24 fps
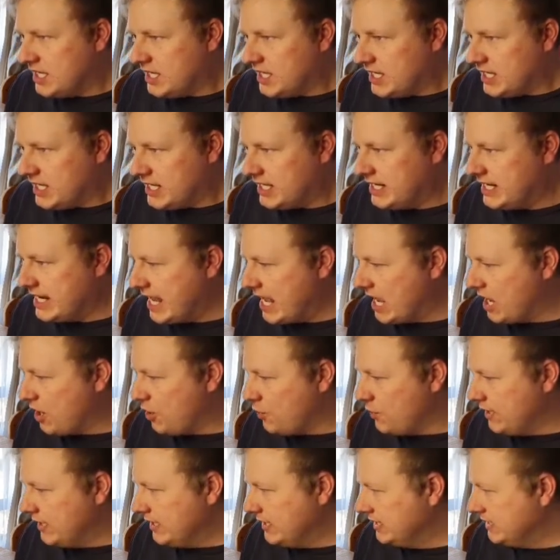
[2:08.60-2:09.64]

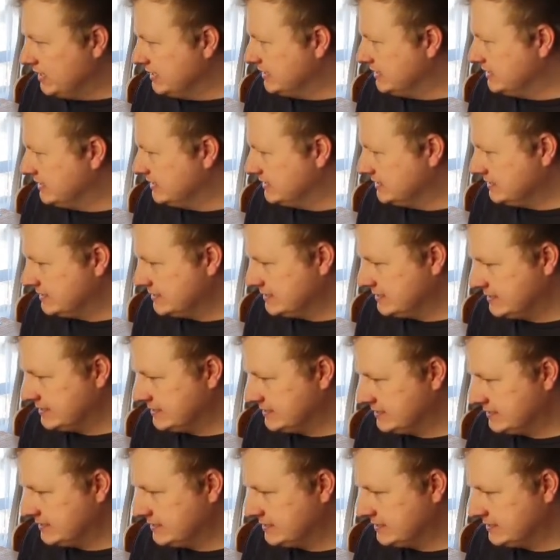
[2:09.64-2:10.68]
Now,
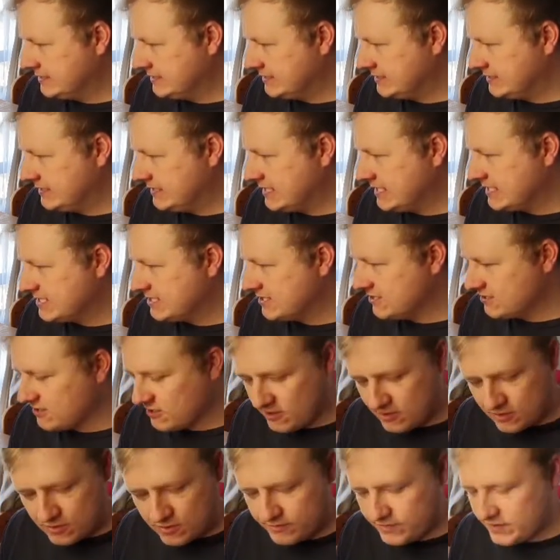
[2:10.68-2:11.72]
let's
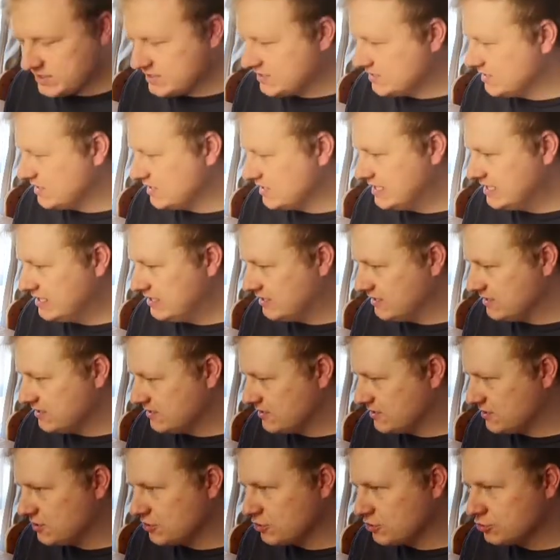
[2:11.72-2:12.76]
start off. Let's delete this
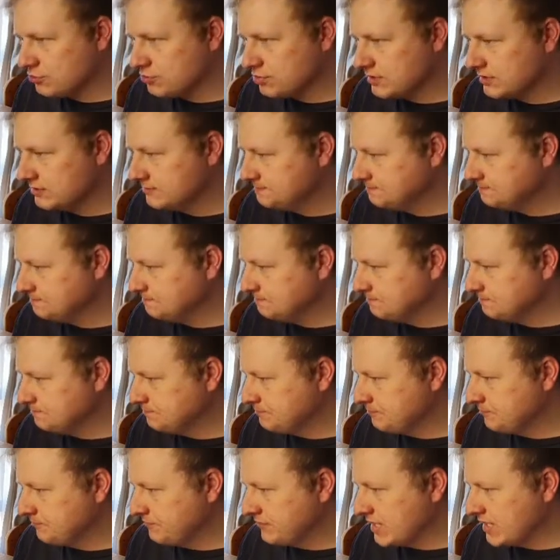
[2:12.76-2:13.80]
cube.
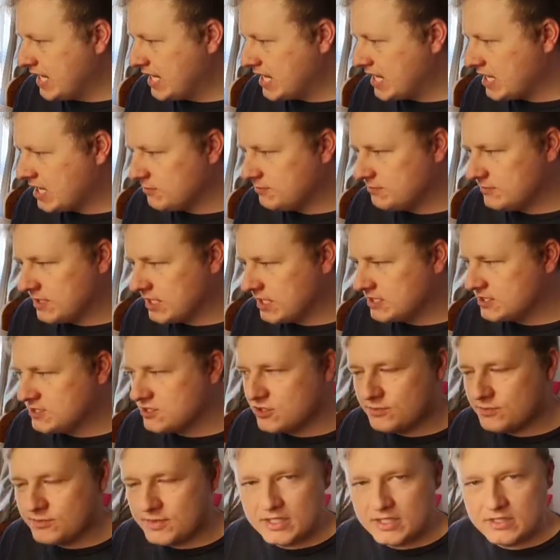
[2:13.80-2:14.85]
And I'm
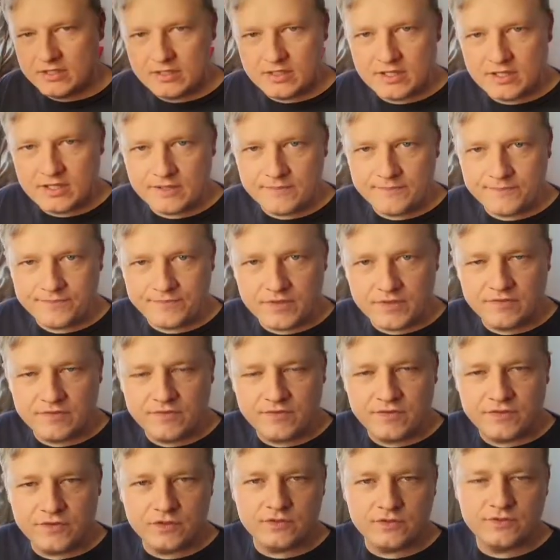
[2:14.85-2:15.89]
assuming
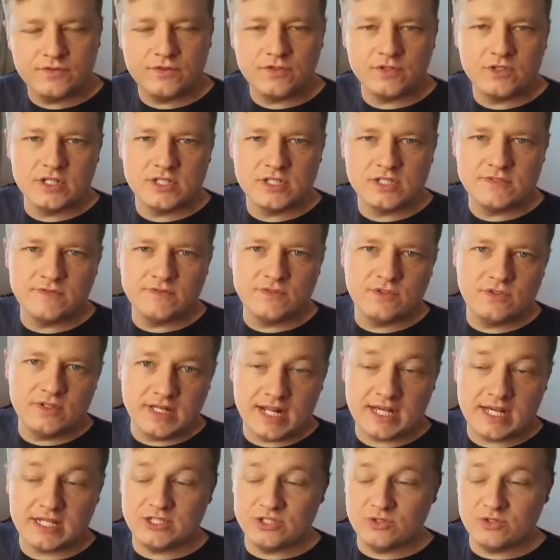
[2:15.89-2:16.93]
for those of you that
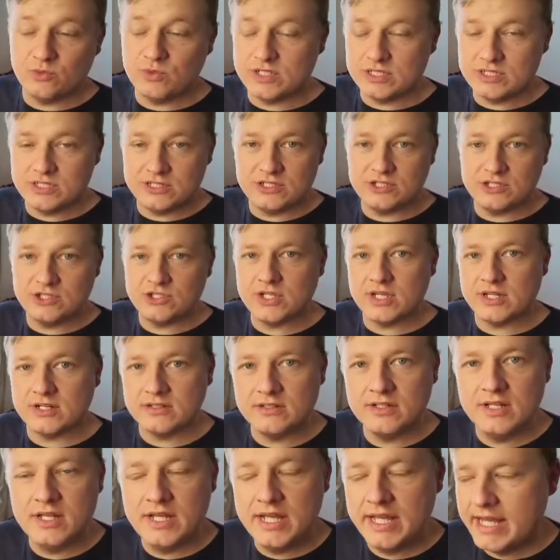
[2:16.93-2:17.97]
actually watch this
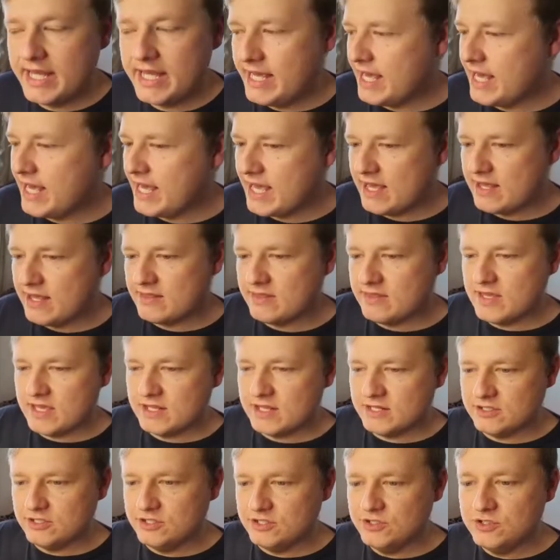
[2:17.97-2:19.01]
channel and
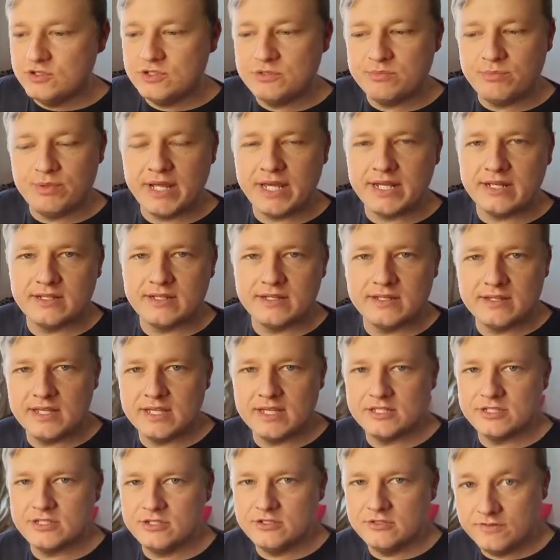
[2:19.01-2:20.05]
that use Blender,
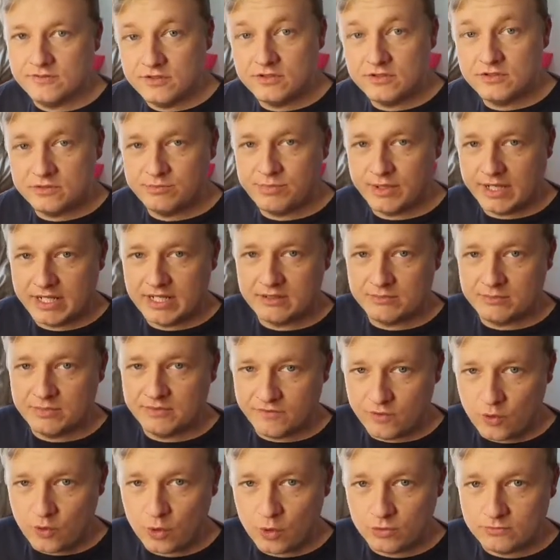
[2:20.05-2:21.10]
that you've used Blender
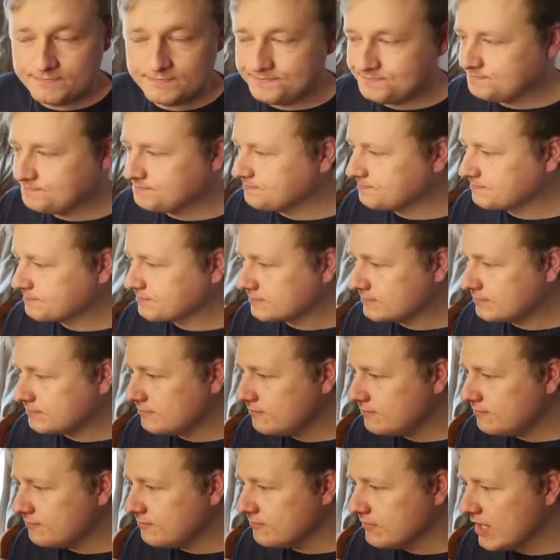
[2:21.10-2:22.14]
before.
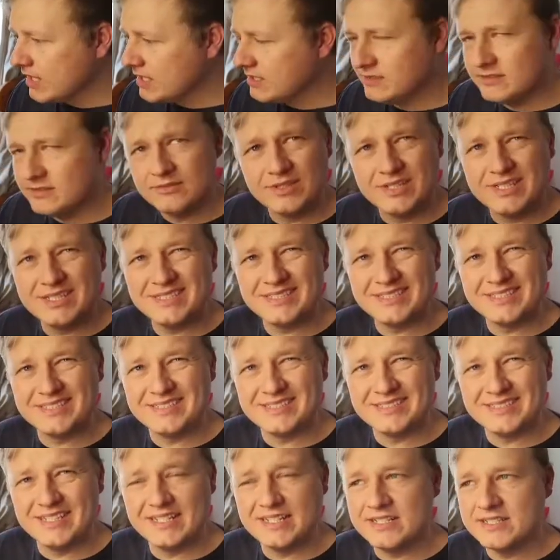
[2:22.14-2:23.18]
What?
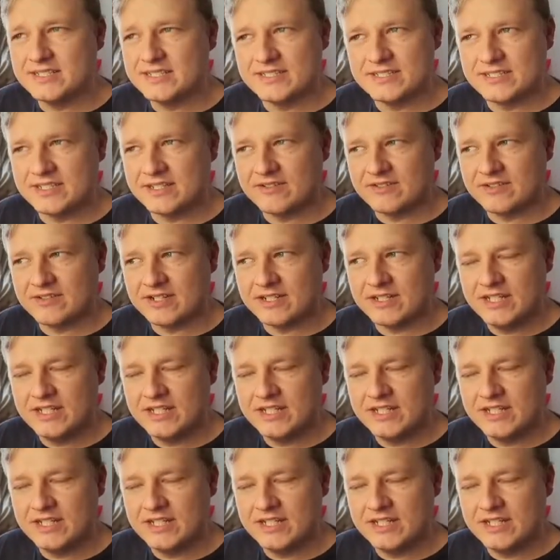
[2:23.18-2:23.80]
That doesn't sound right.